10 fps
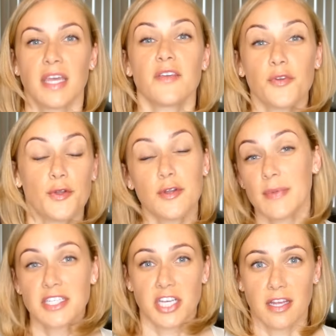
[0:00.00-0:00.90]
And if you're new to
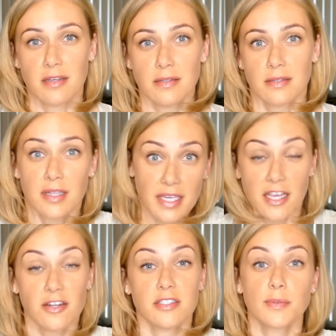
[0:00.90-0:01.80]
my channel, click
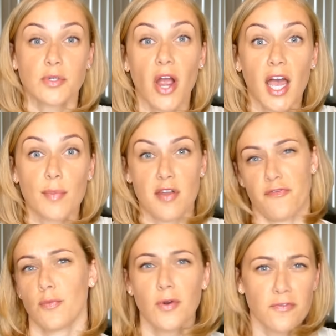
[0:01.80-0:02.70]
here to subscribe. And
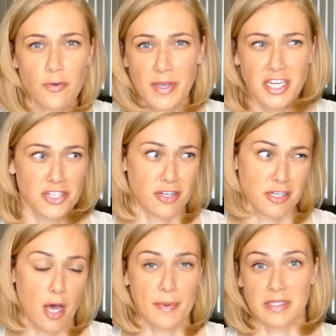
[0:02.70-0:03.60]
for more information on
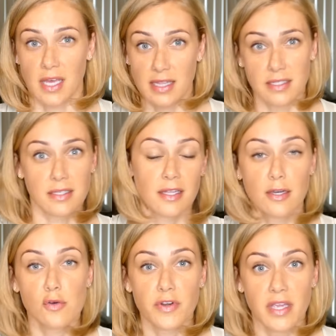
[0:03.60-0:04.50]
topics like this,
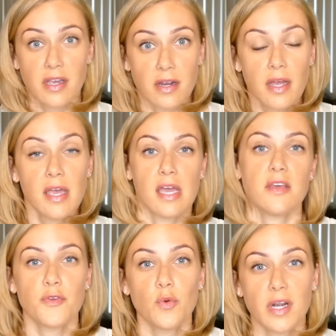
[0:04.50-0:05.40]
click over here. And
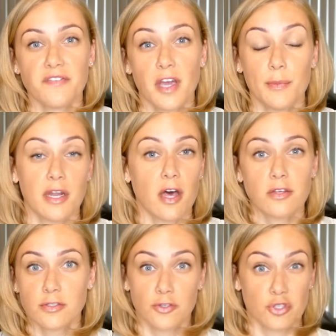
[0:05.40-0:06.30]
if you want to find me on
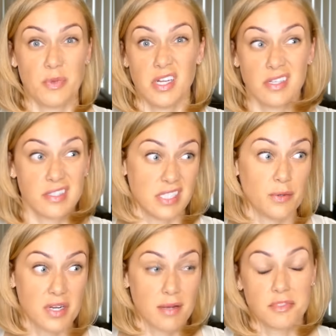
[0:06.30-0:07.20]
other social media and
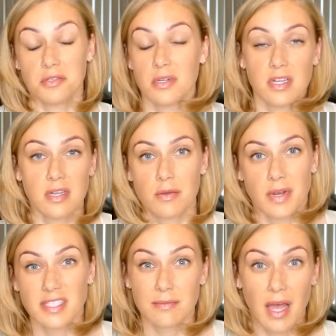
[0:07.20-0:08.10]
see what I'm doing in the
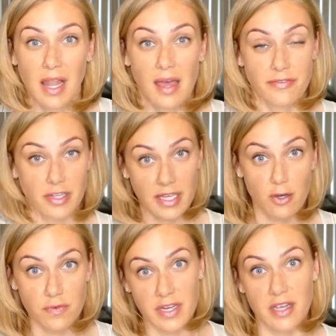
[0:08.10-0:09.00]
rest of my life, click
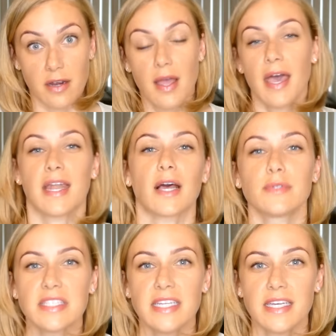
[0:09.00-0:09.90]
over here. And I
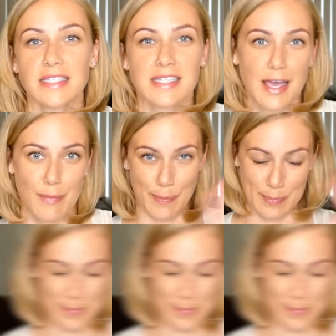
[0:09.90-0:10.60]
will see you next time.